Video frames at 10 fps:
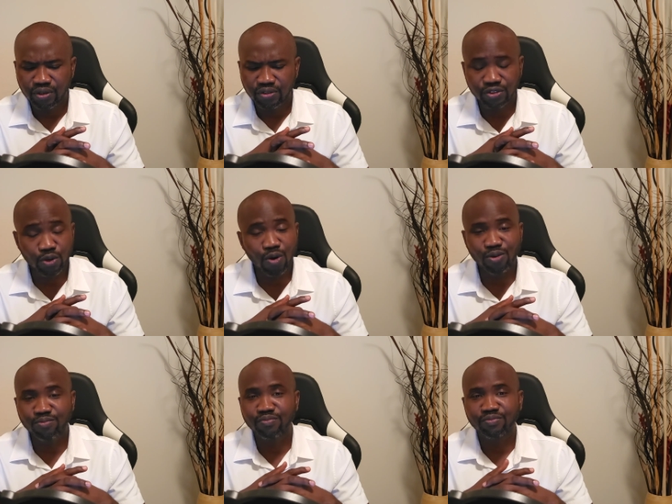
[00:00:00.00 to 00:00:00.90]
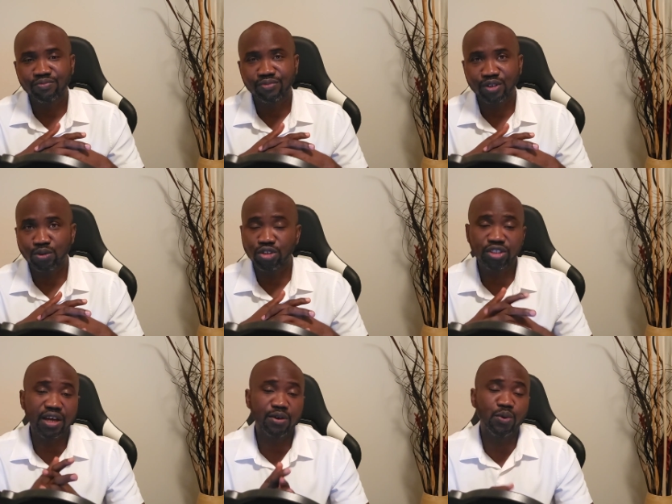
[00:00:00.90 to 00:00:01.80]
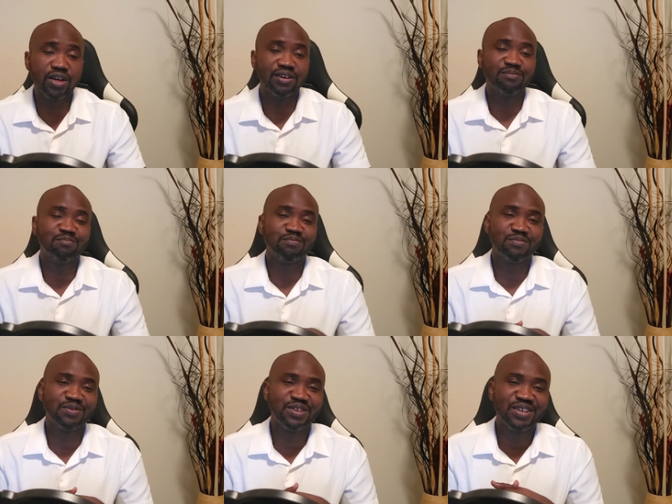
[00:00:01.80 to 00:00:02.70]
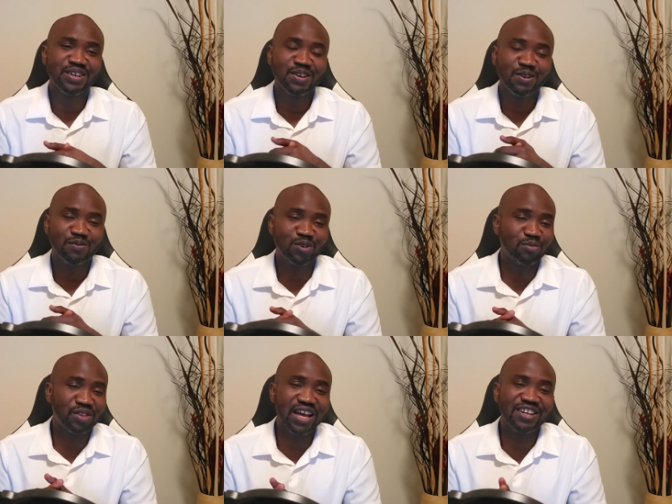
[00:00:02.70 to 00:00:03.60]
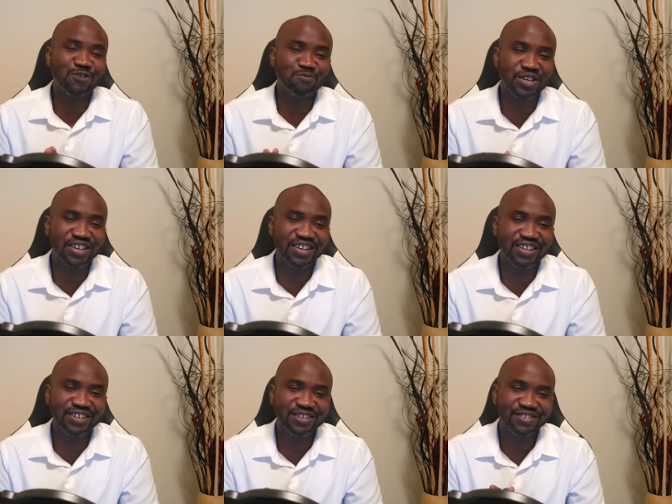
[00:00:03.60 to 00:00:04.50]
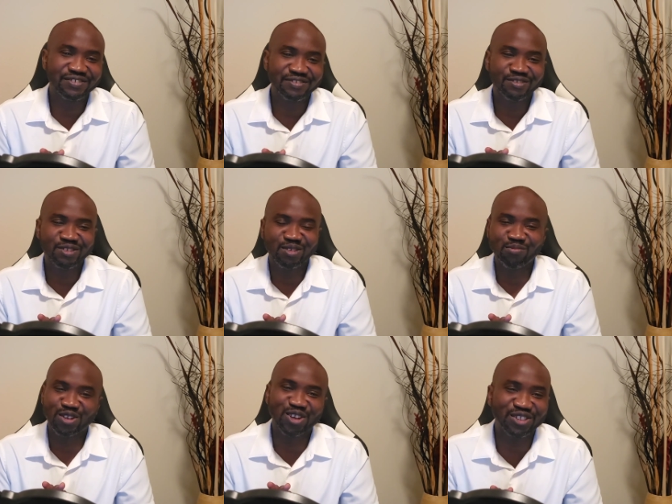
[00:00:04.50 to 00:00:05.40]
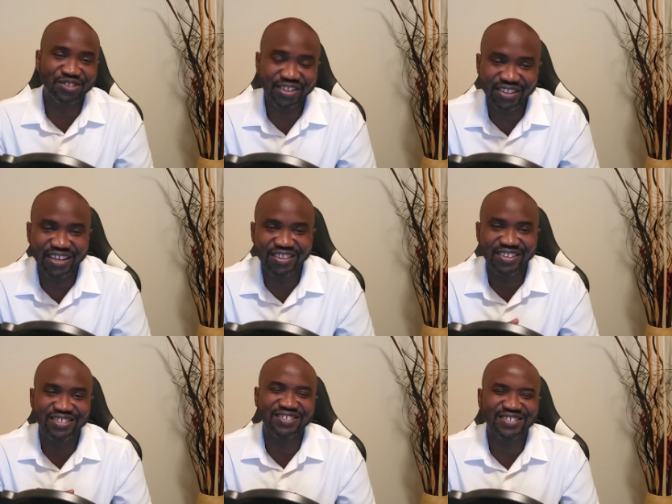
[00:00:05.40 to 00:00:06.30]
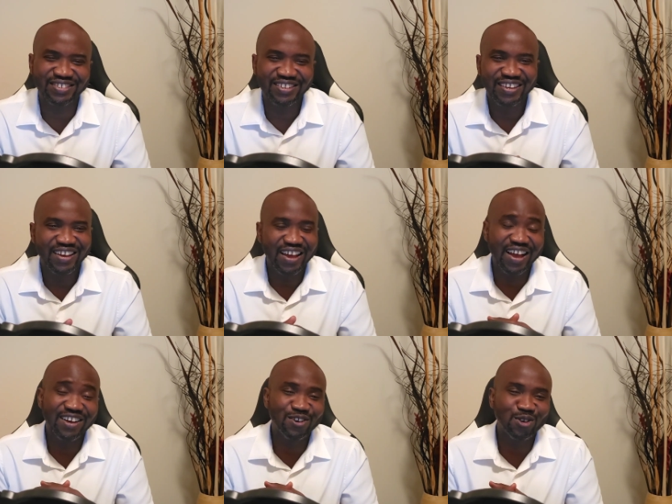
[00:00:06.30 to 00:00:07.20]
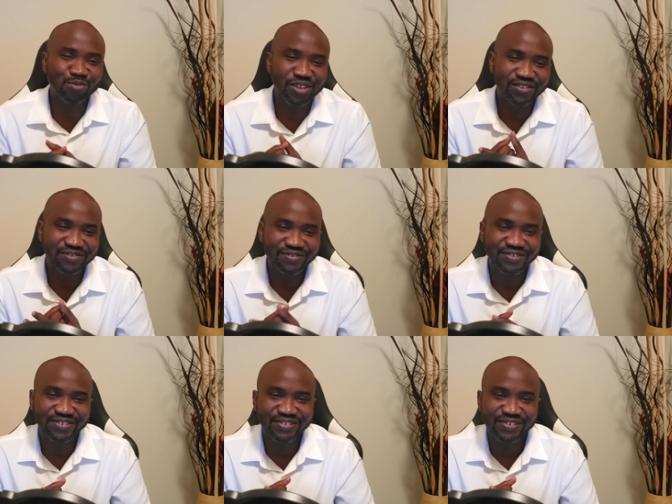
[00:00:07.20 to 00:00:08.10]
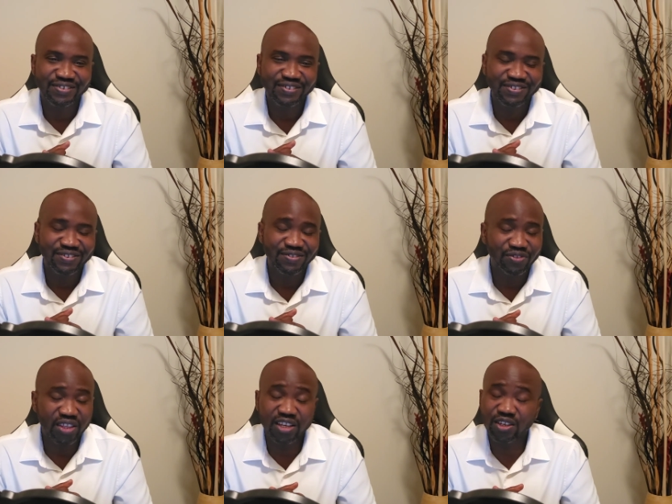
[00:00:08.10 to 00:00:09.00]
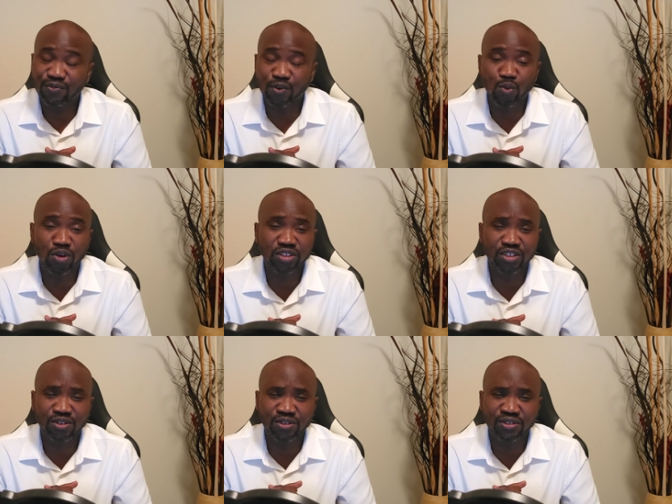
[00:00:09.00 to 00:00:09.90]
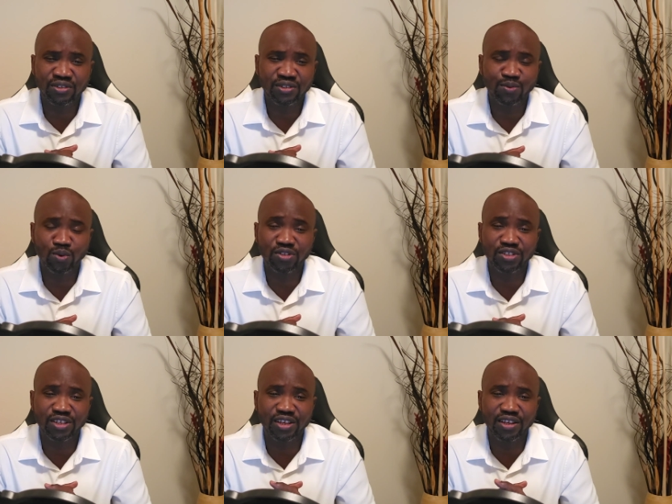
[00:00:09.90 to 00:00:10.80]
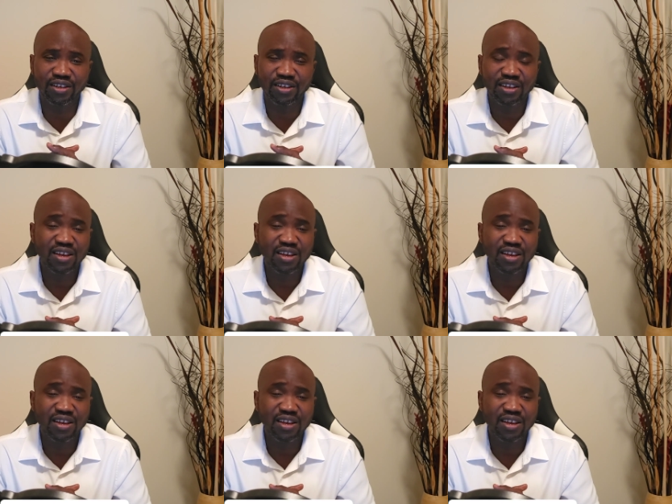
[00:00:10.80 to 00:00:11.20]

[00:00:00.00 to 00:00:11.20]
So, don't shy away from that new beginning because greater things are coming. Thank you for watching us once again.